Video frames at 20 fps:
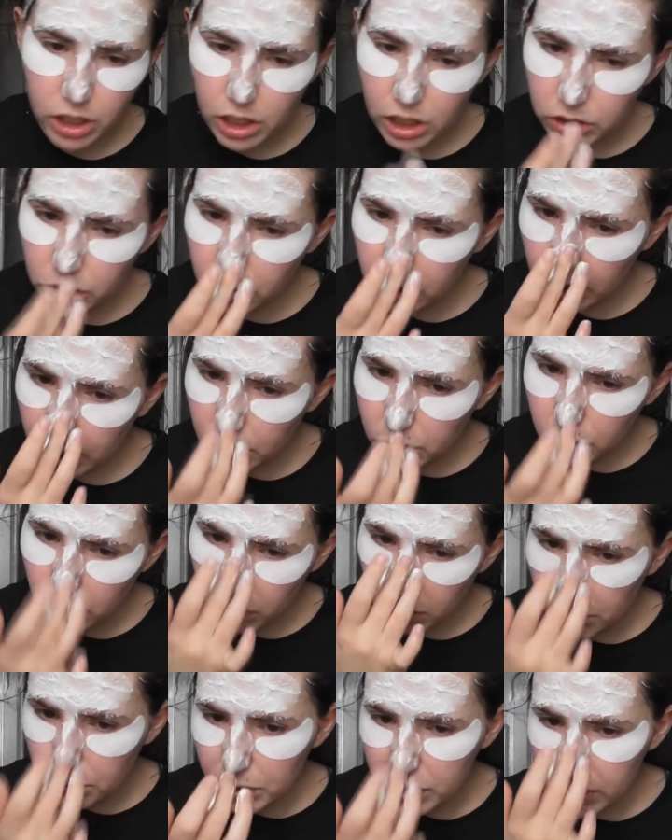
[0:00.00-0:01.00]
don't like
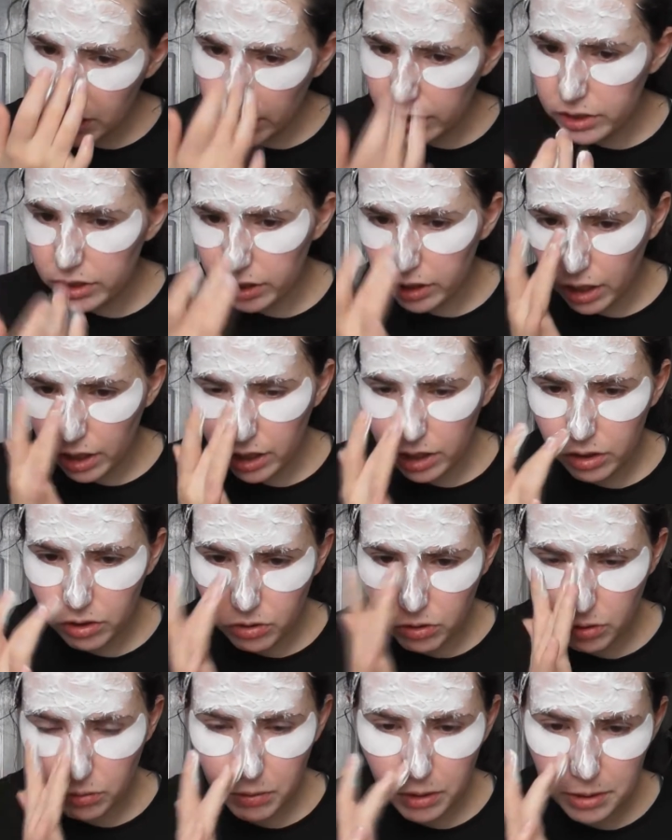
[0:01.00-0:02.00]
massaging that in
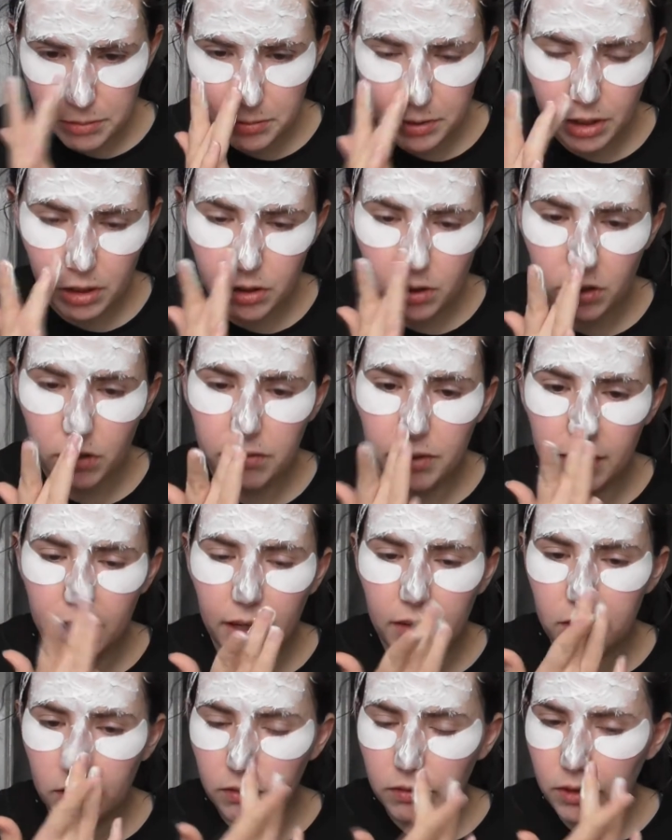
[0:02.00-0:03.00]
or wiping it off. I
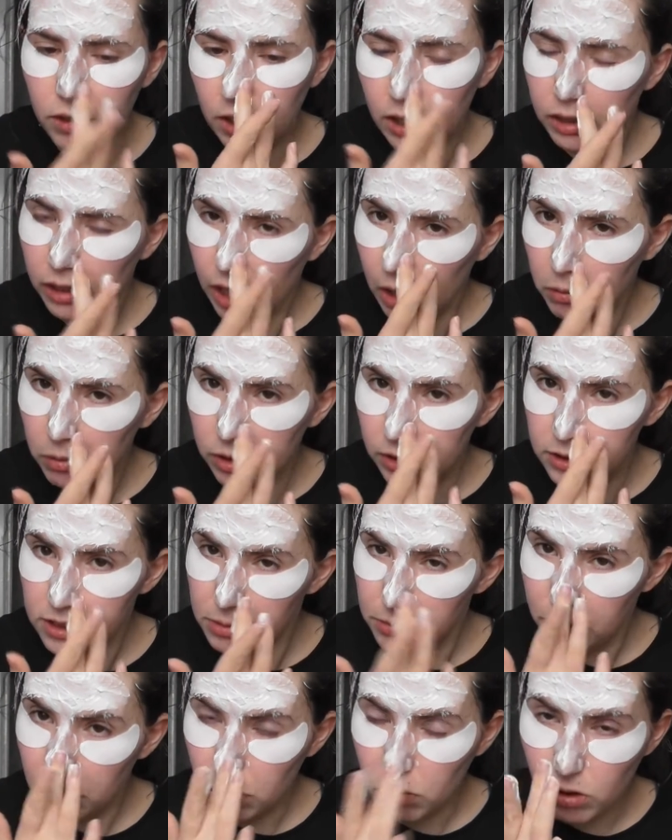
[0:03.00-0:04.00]
definitely feel like that one needs
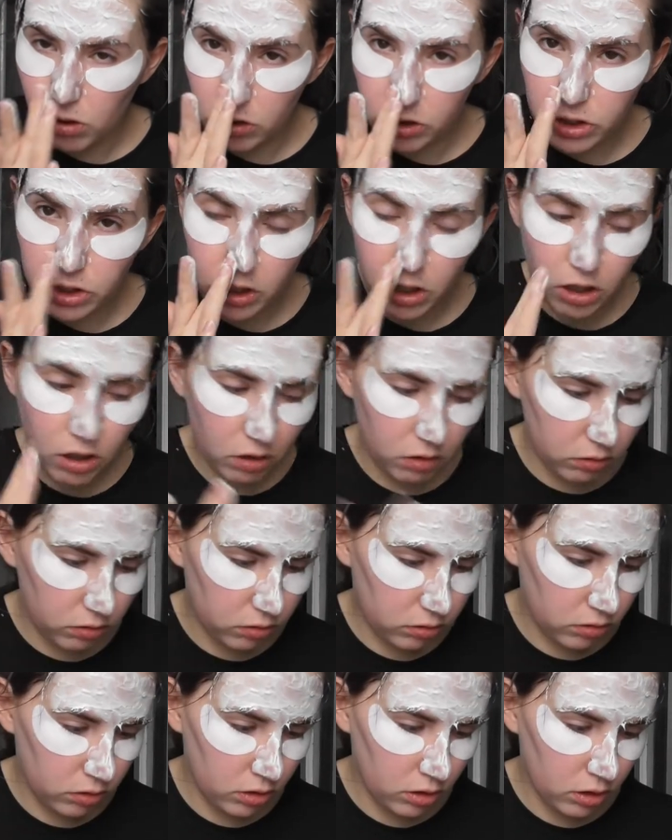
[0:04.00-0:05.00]
to be washed
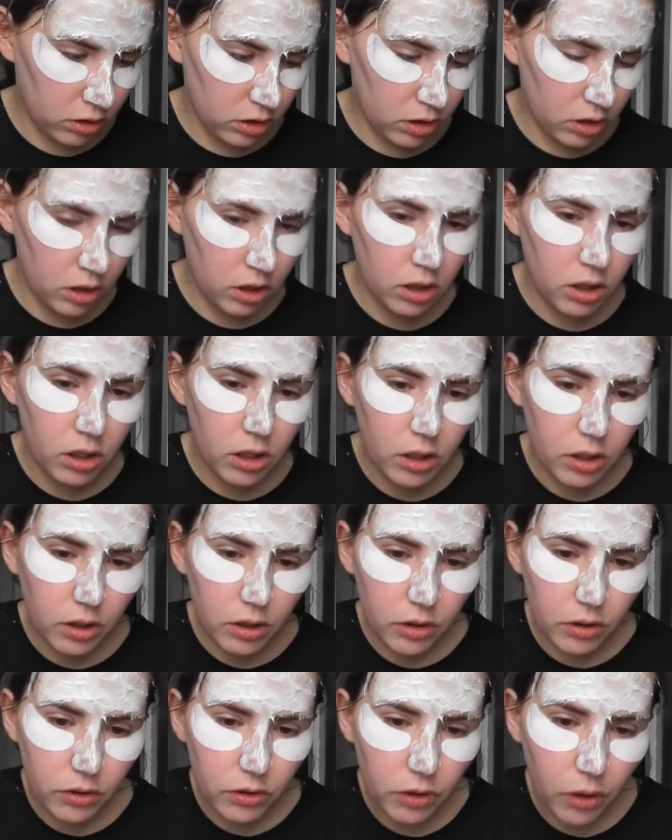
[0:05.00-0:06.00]
off.
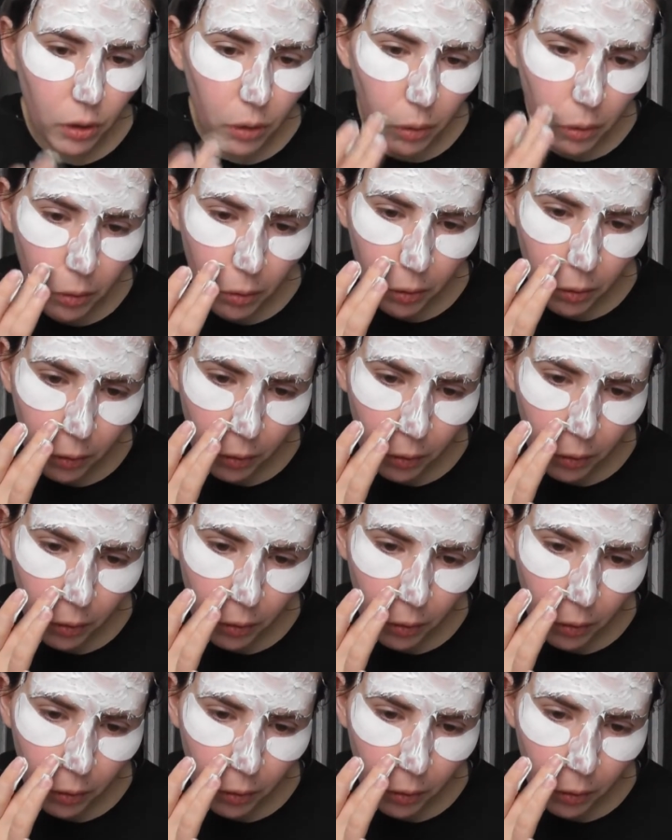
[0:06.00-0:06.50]
So,